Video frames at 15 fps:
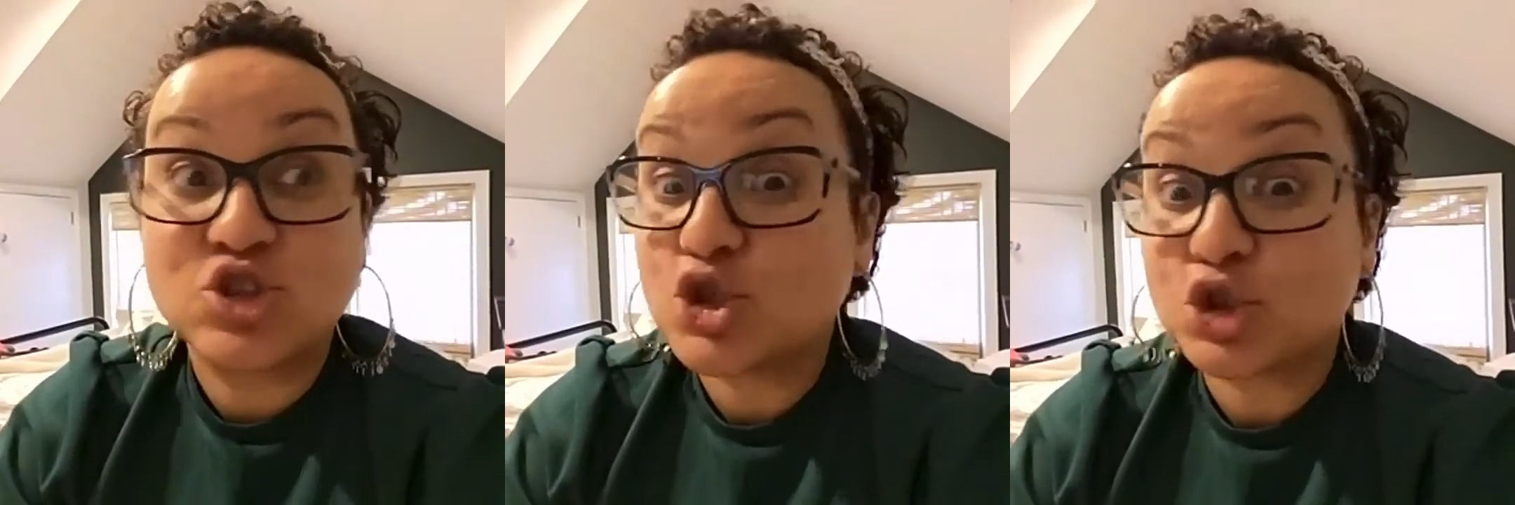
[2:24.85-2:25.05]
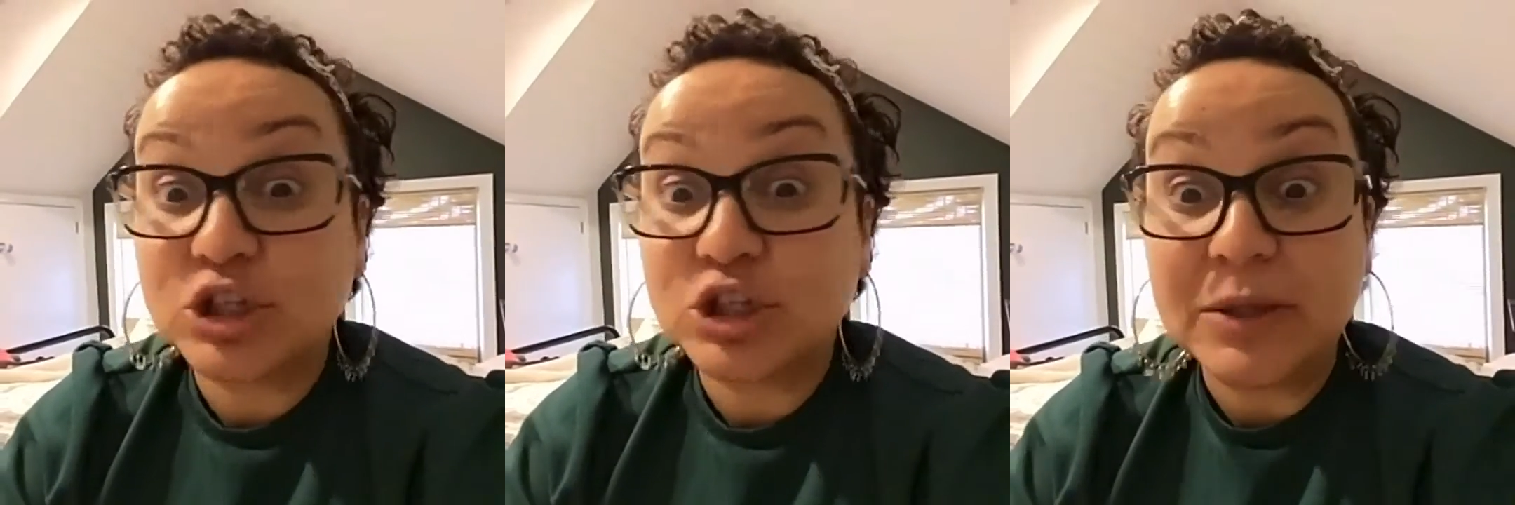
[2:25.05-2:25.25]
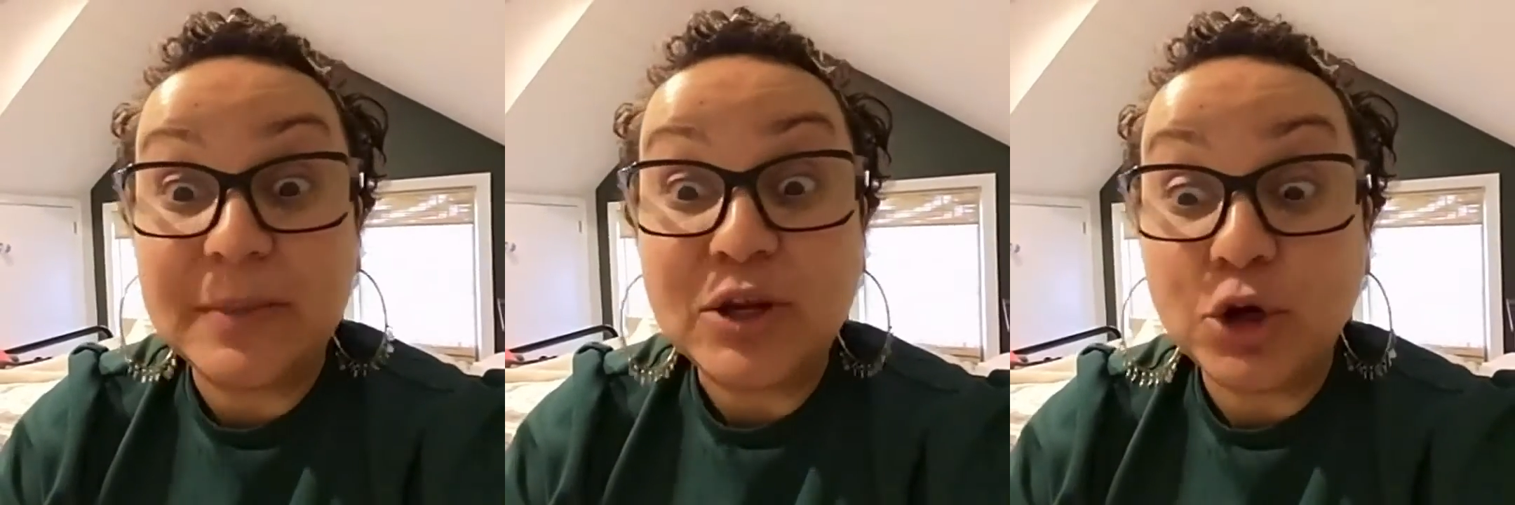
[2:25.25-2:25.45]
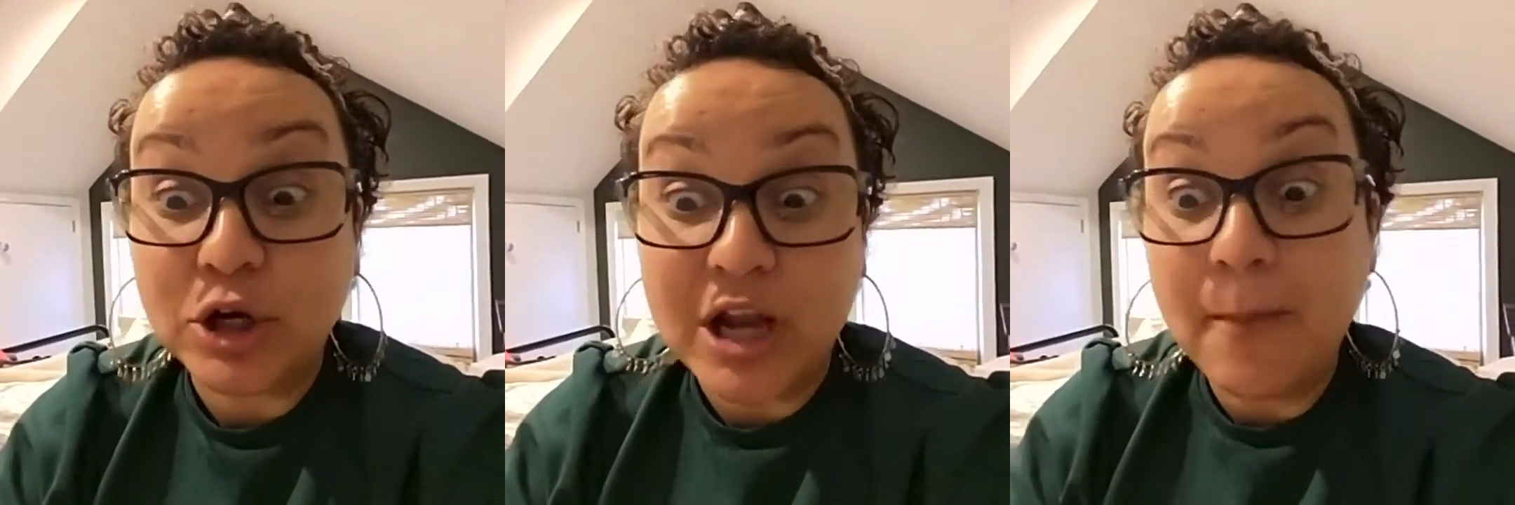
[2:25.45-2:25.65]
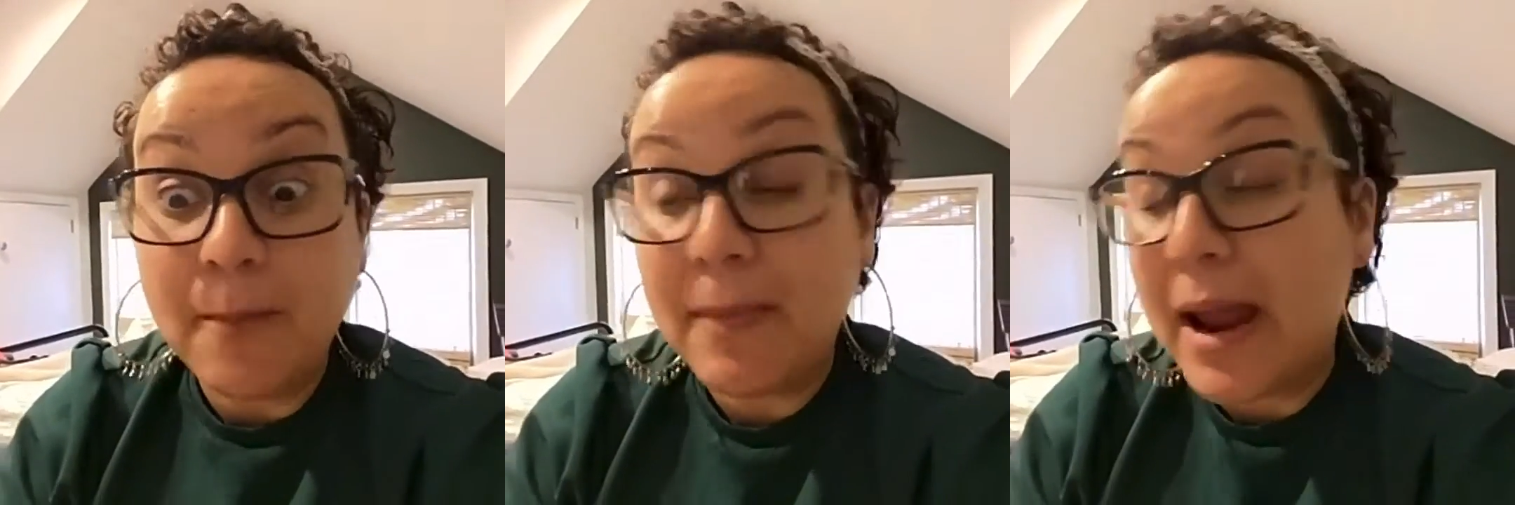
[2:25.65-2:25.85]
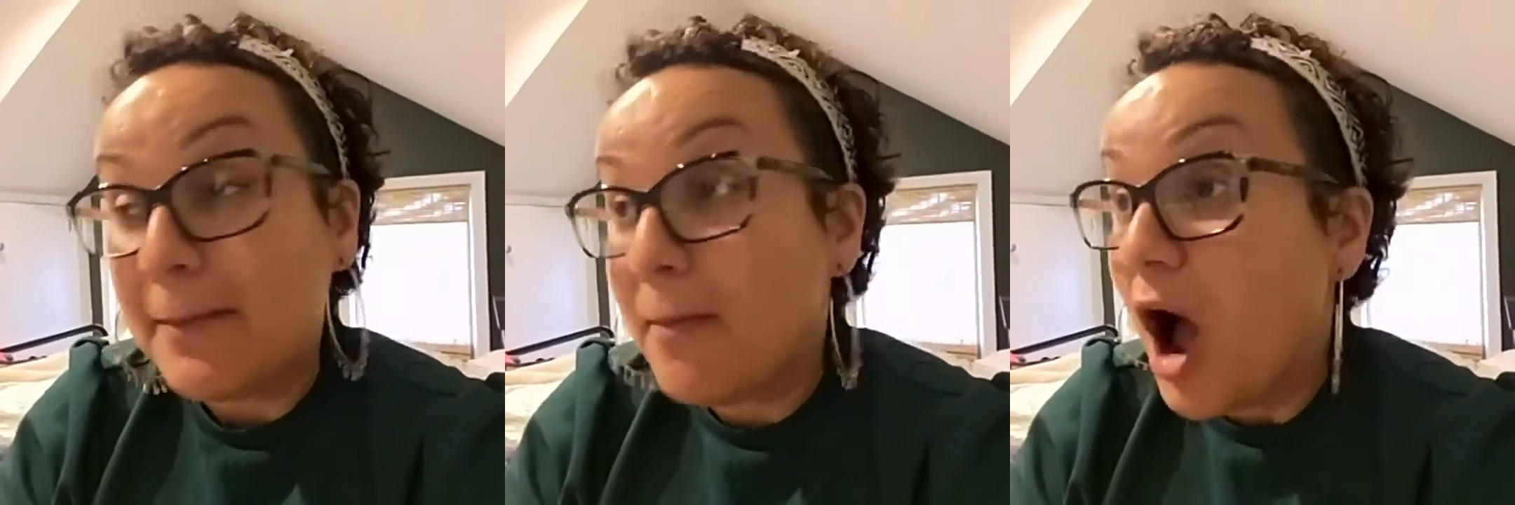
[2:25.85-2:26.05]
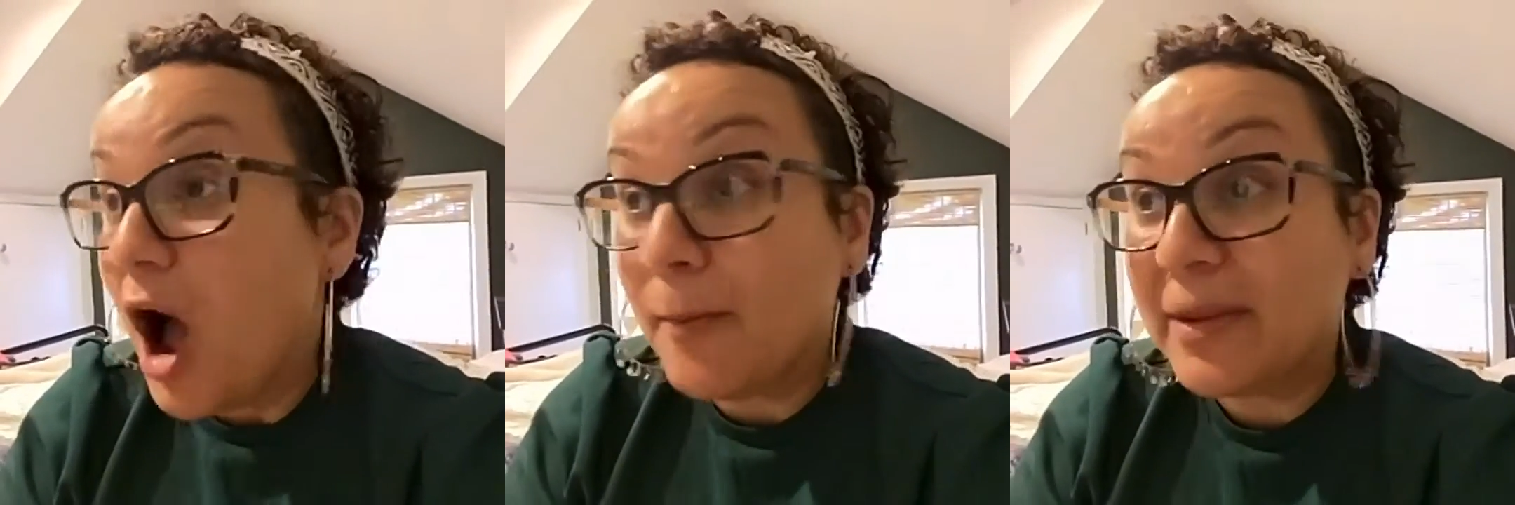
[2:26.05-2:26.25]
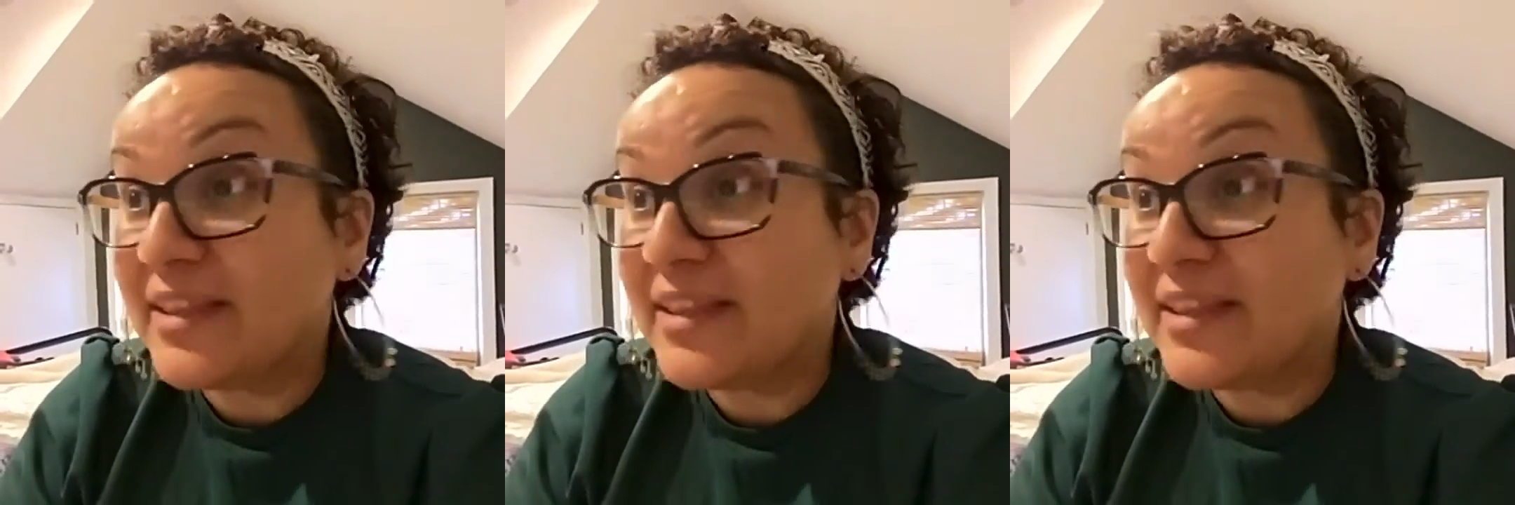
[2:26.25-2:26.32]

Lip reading: screaming, "You're not my mom."